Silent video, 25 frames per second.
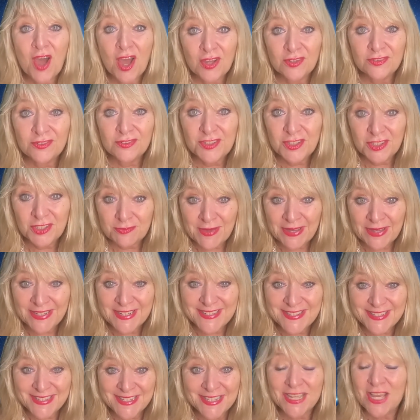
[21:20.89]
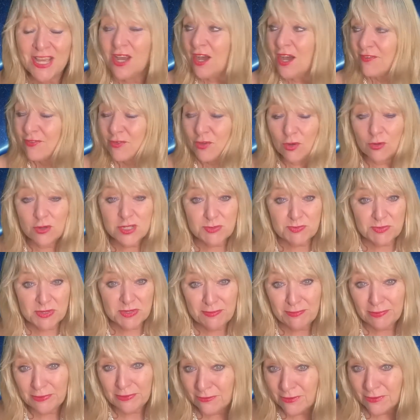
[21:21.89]
own humanity? Of course
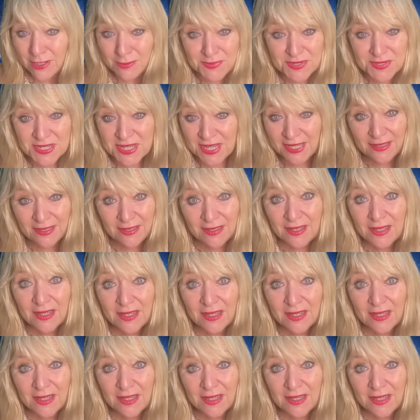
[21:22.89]
people are upset.